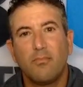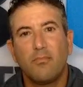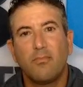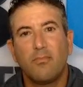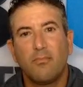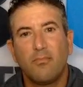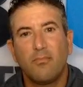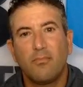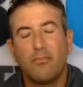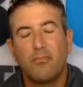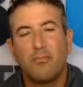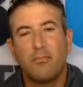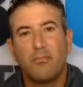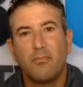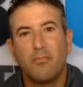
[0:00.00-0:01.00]

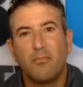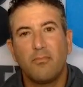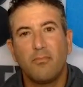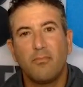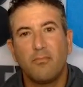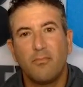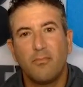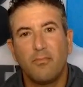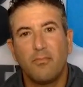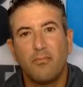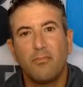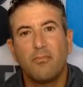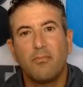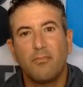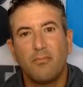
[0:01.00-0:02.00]

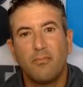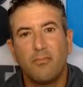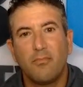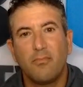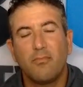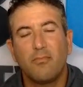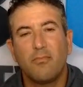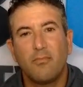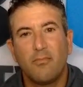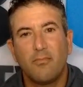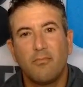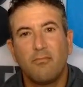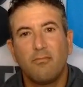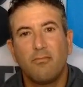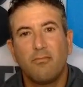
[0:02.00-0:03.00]

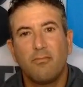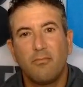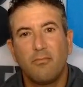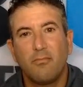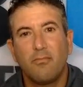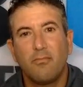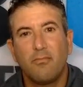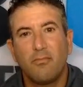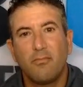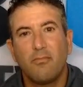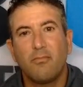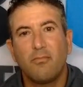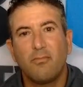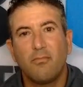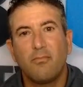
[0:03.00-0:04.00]

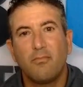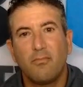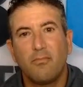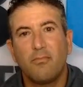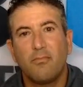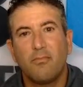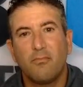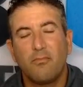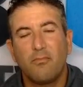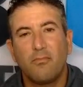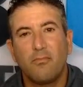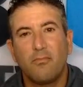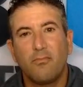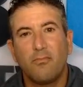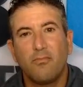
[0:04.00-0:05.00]

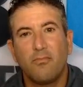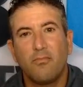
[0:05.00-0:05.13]
No words are spoken by the person on screen.